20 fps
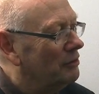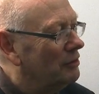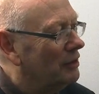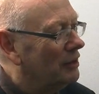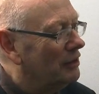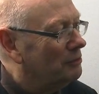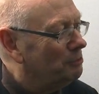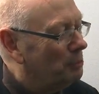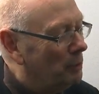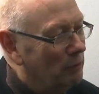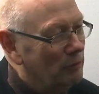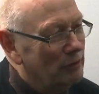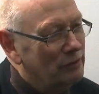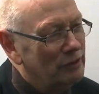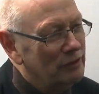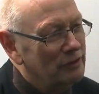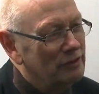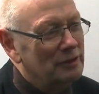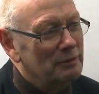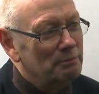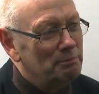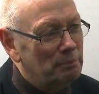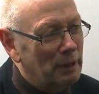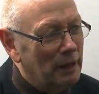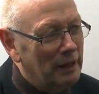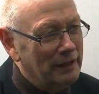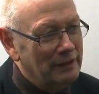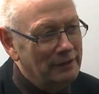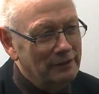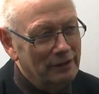experiences that
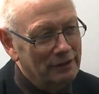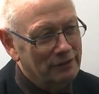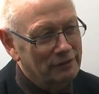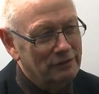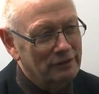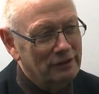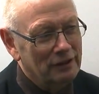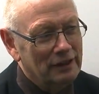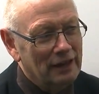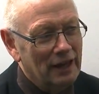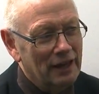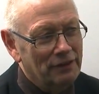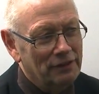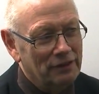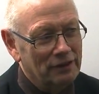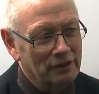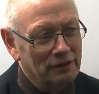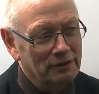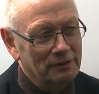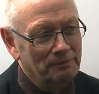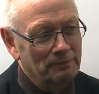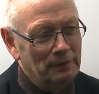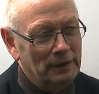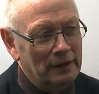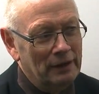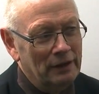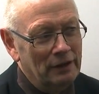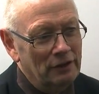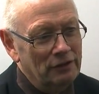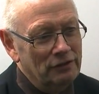bind us together.
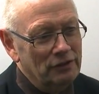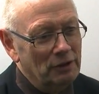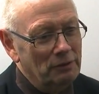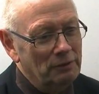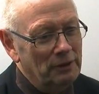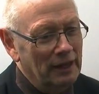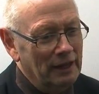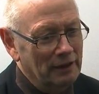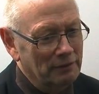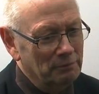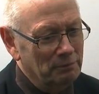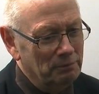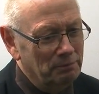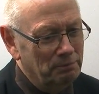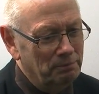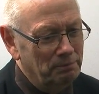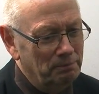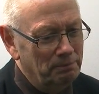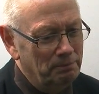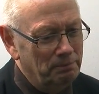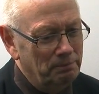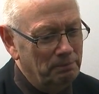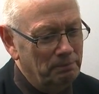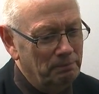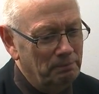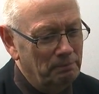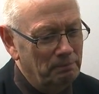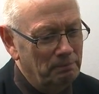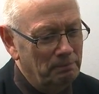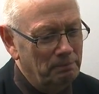So that
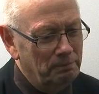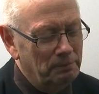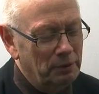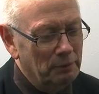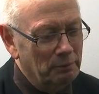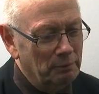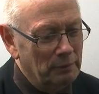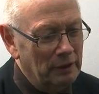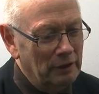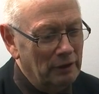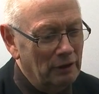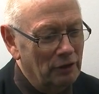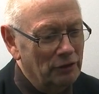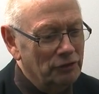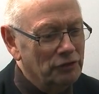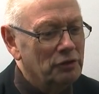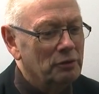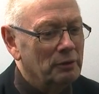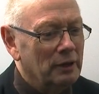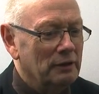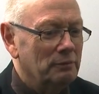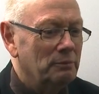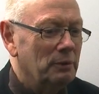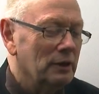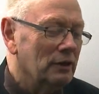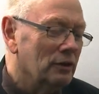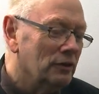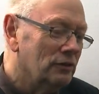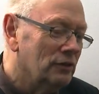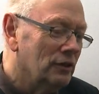put me onto it,
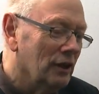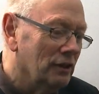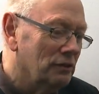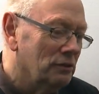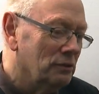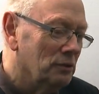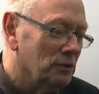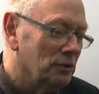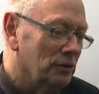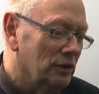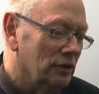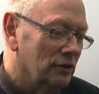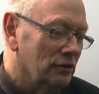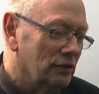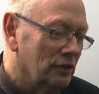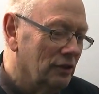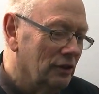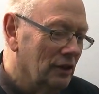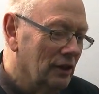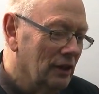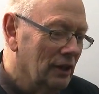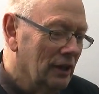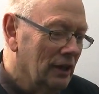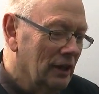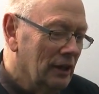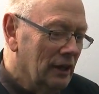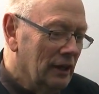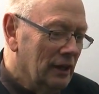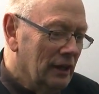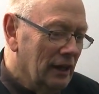because I thought that,
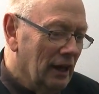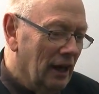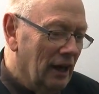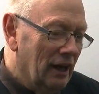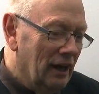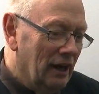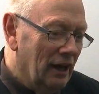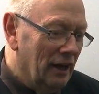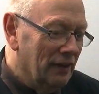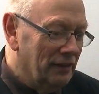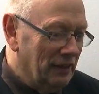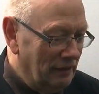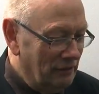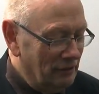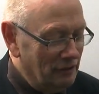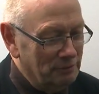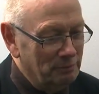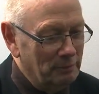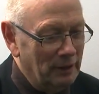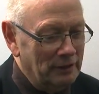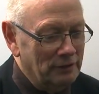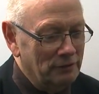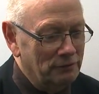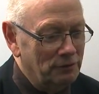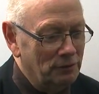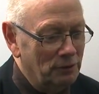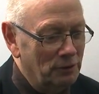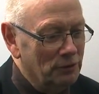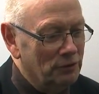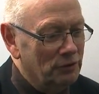are they just
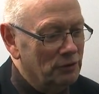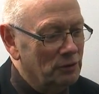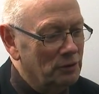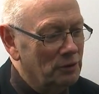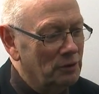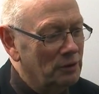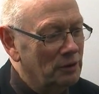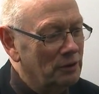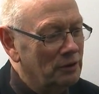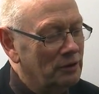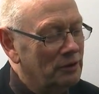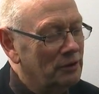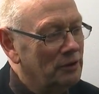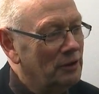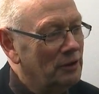metaphors, or